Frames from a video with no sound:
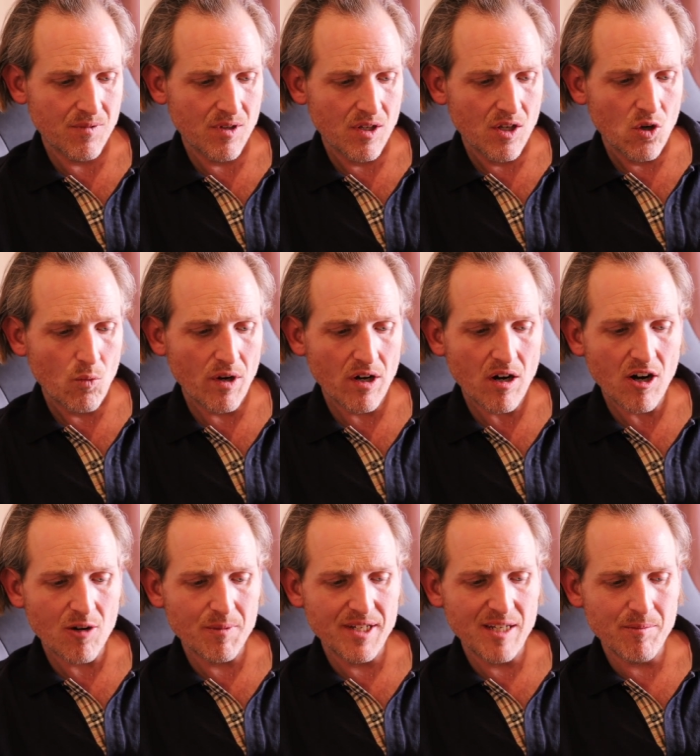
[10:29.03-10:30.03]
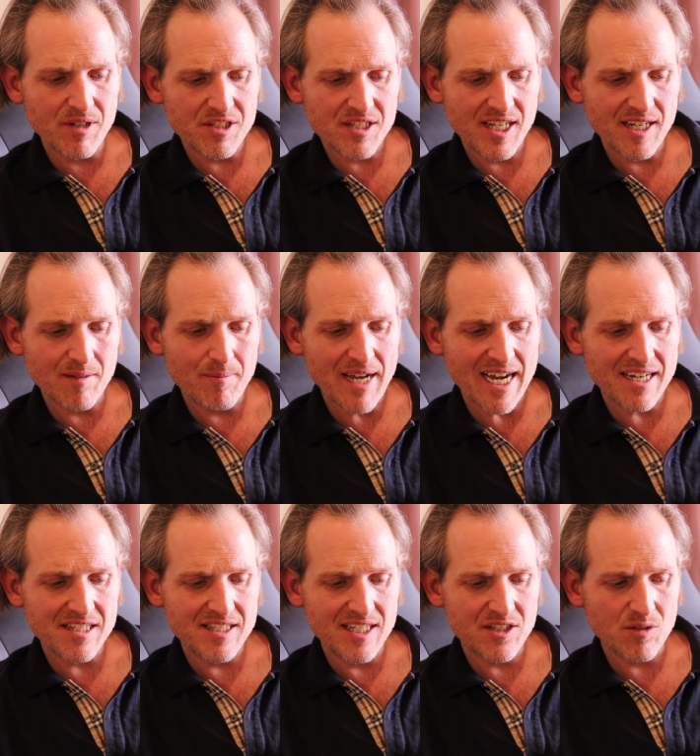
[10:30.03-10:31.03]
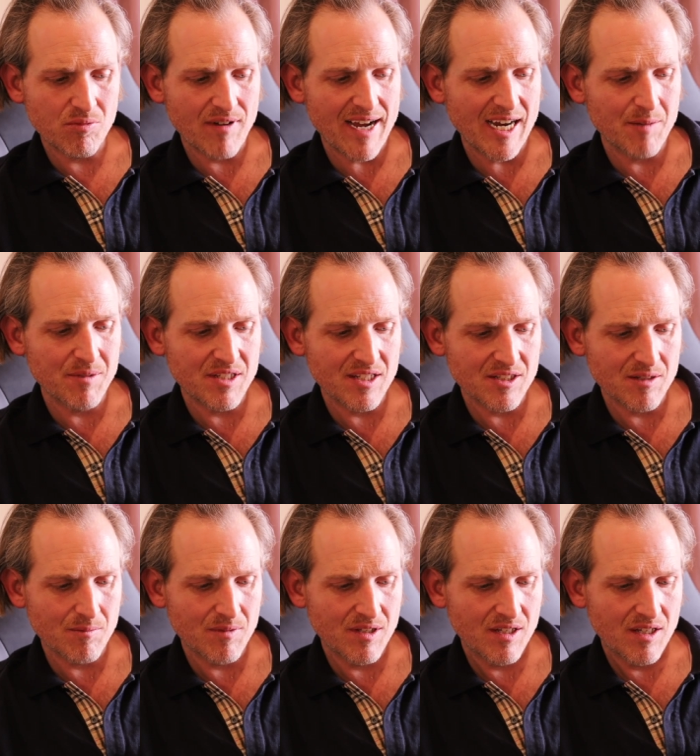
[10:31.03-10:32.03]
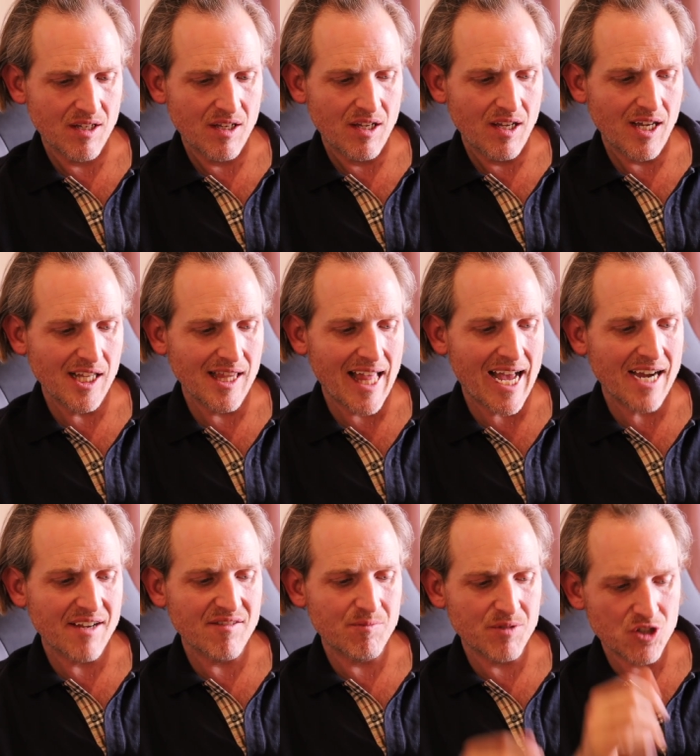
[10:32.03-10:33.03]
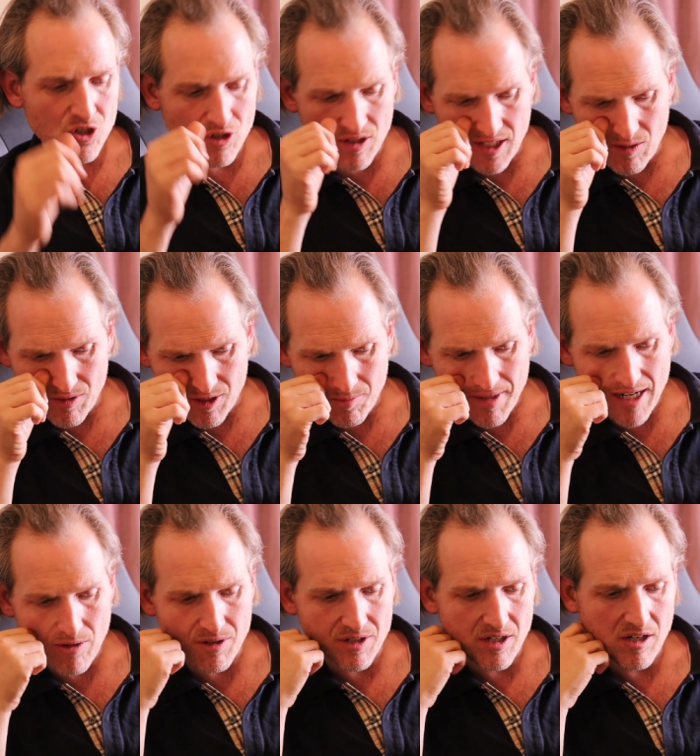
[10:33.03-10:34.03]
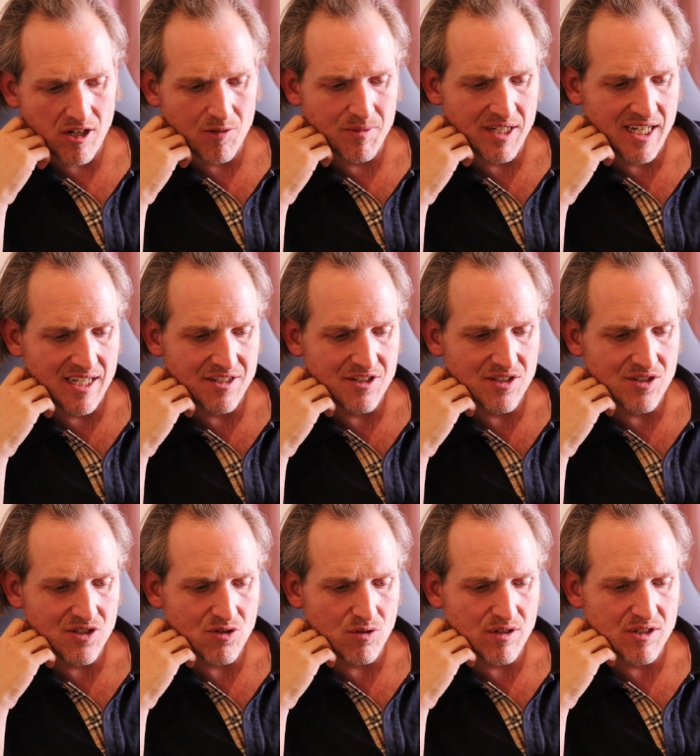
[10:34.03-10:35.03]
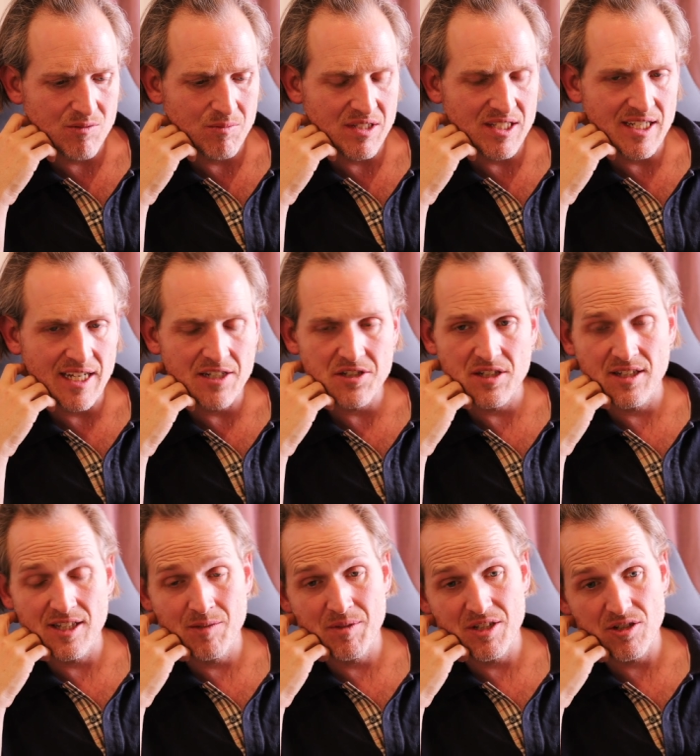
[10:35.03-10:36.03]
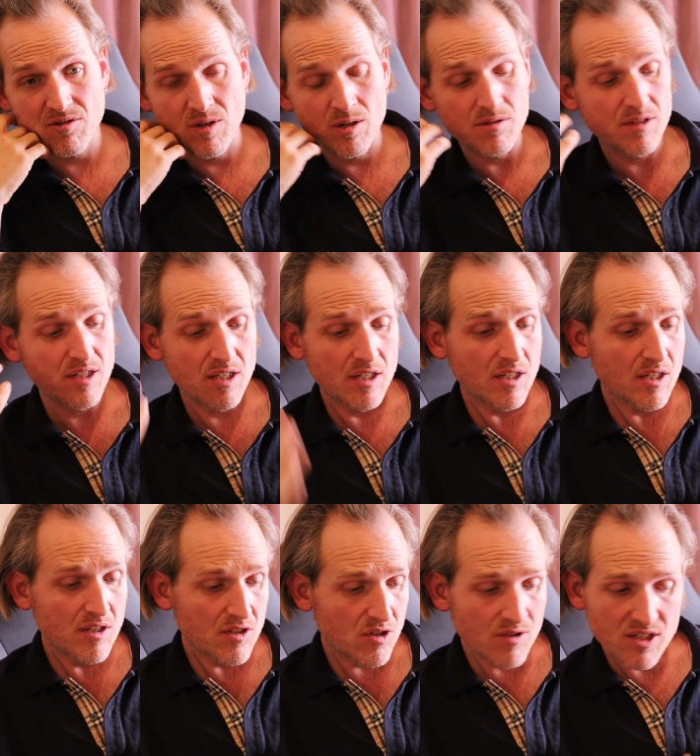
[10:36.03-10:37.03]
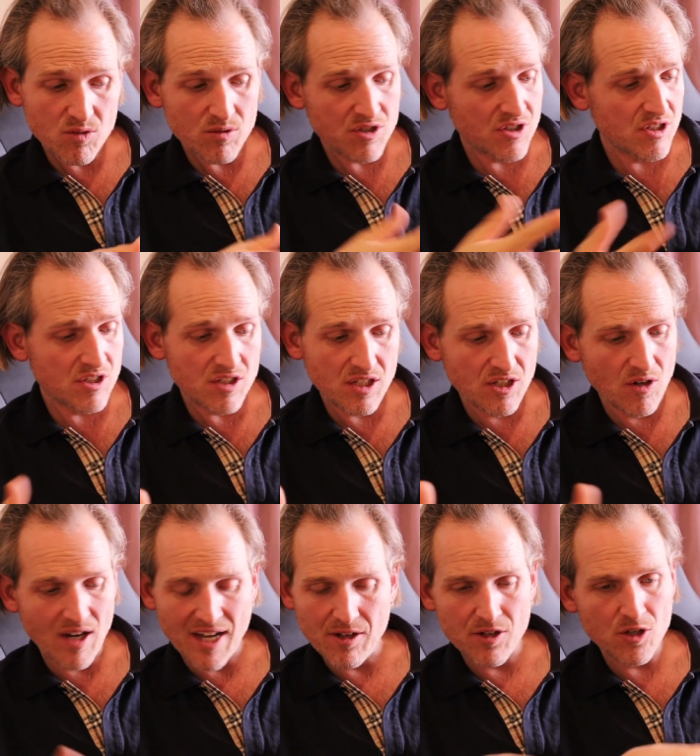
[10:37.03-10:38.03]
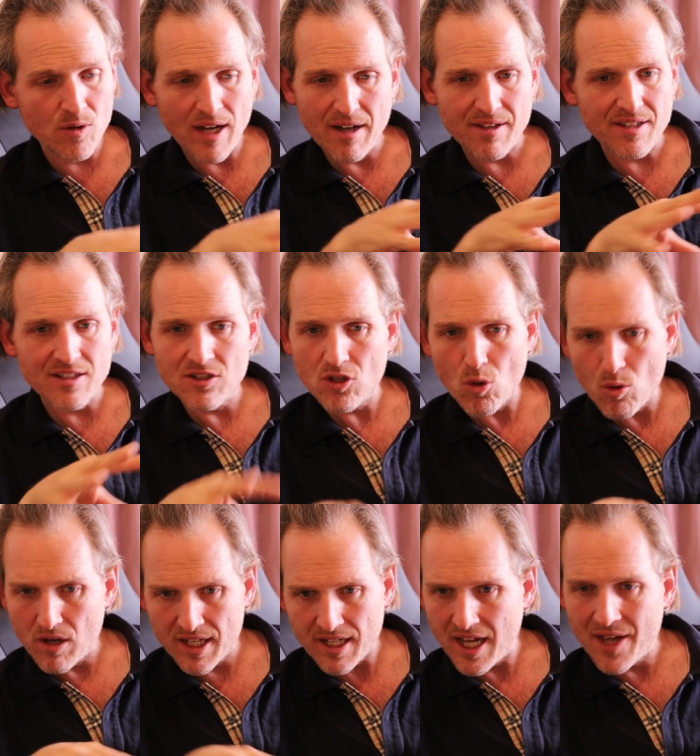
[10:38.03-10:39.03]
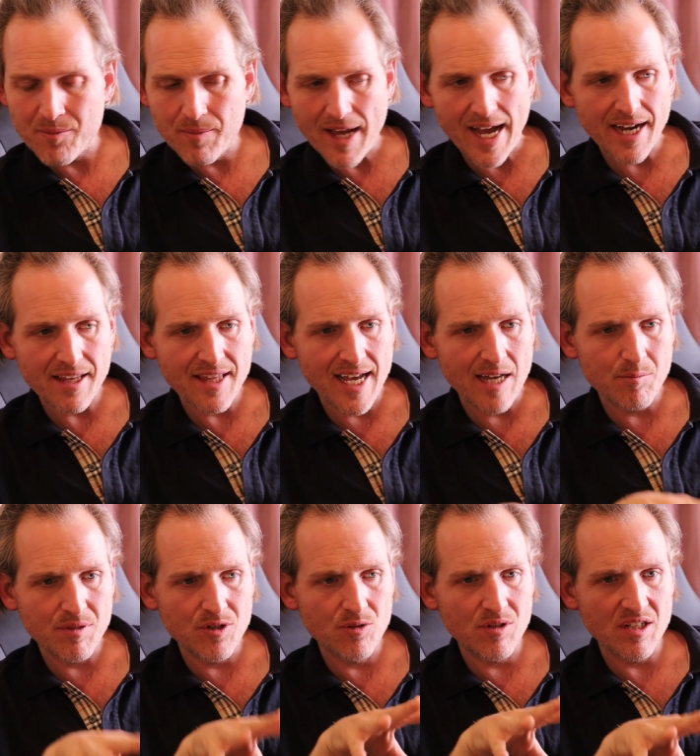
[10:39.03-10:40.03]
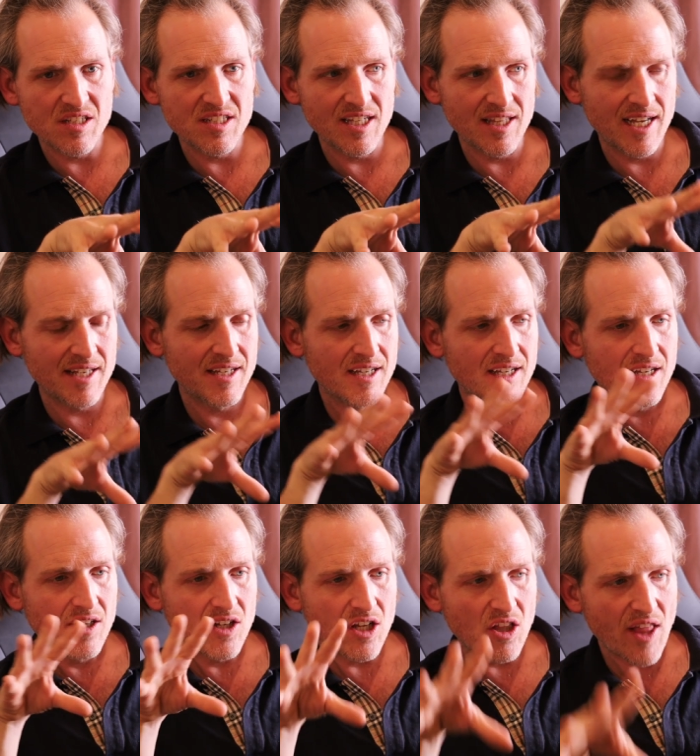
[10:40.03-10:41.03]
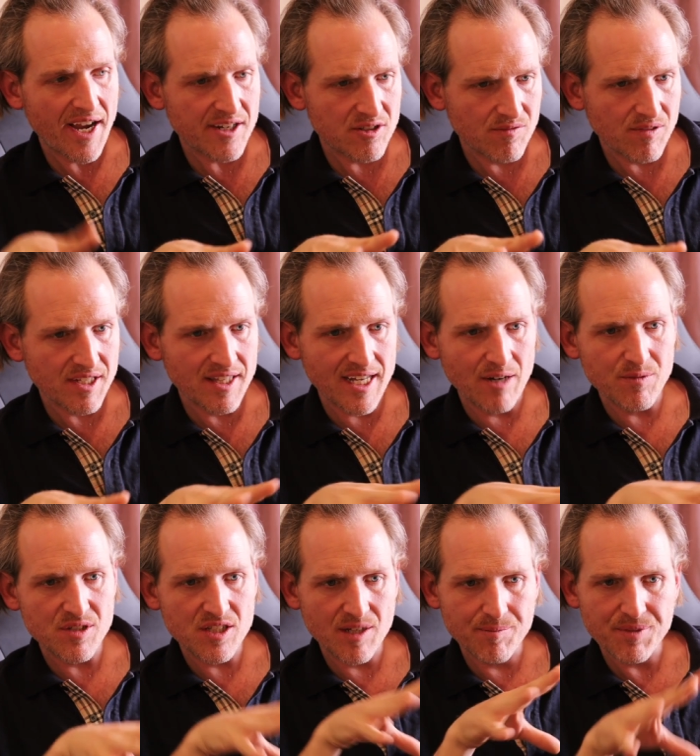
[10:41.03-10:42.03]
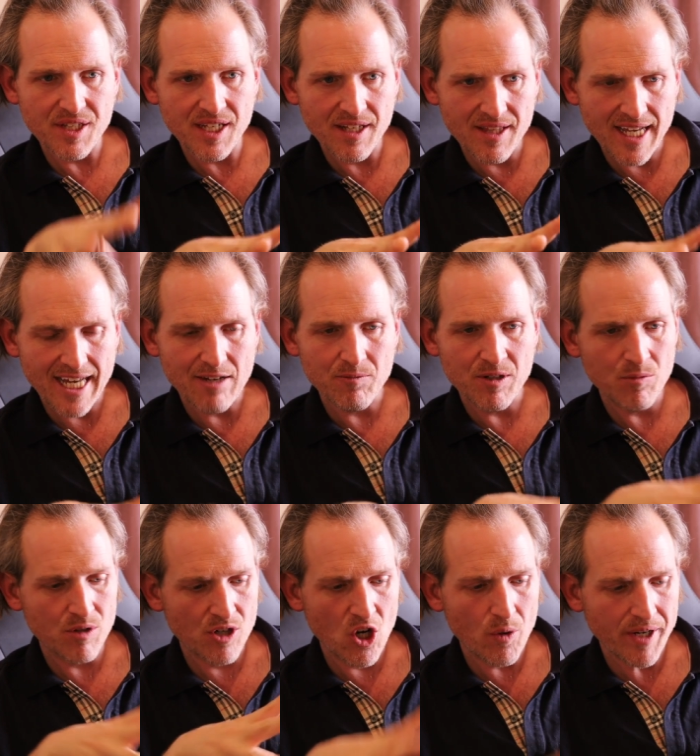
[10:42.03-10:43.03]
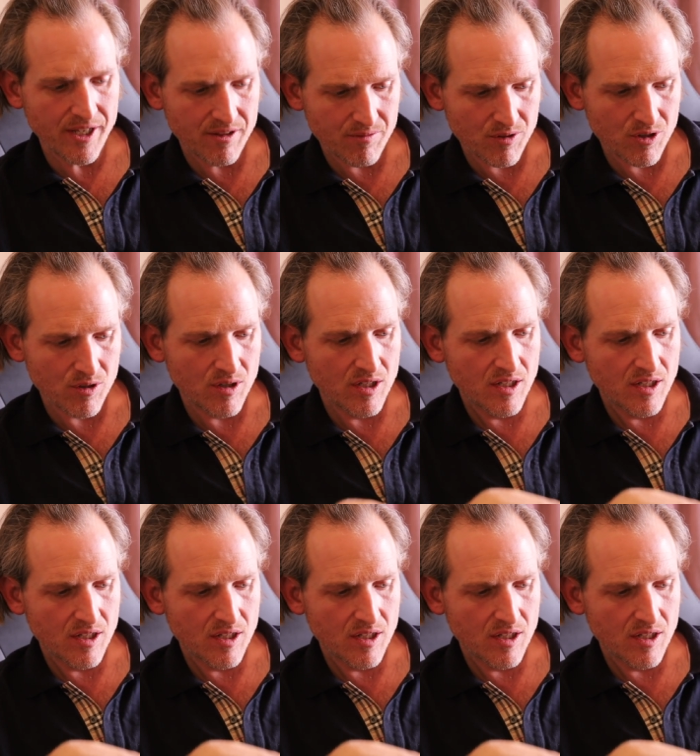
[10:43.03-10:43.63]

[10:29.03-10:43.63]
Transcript: where harmony must take a backseat to pragmatism, a lack of maturity where the power to harmonize distorts mediation and limits growth. So this was just, you know, I don't know how totally to unpack that, but you can see that collectively that was something that we were going through